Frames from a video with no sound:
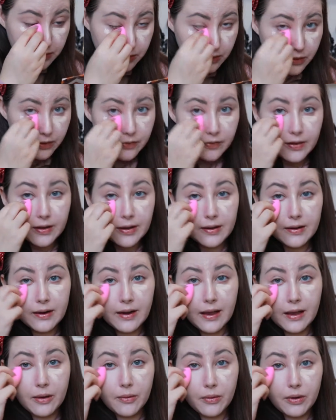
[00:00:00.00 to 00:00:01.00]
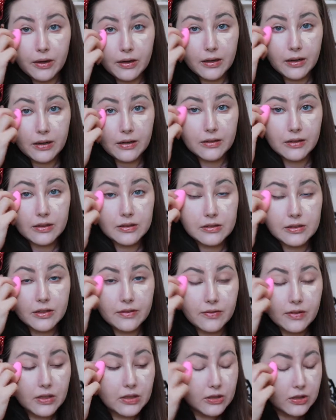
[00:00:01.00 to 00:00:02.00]
So I figured, hey, why not? Let's
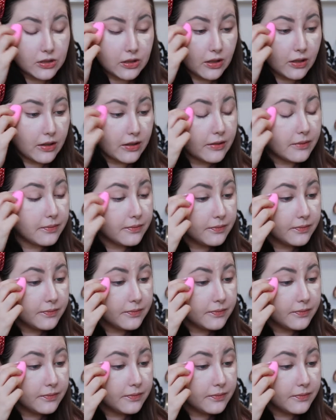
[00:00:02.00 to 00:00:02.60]
give it a shot.